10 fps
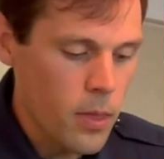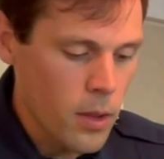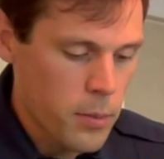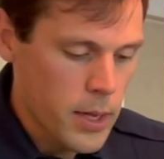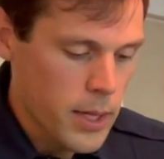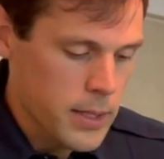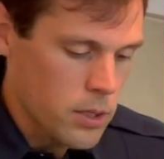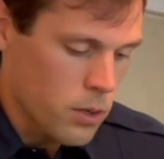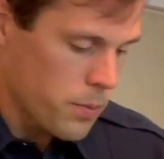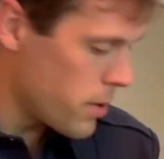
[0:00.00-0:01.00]
But I like to
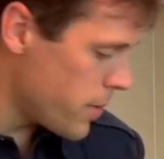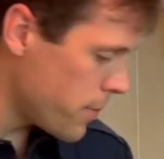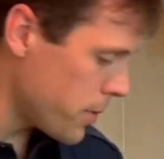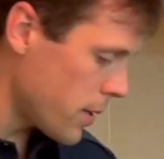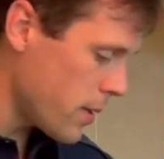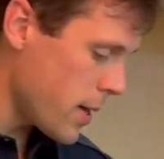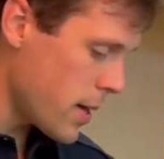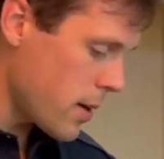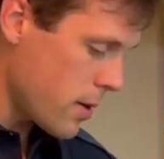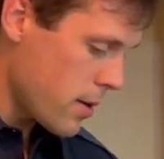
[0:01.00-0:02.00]
open them up like that.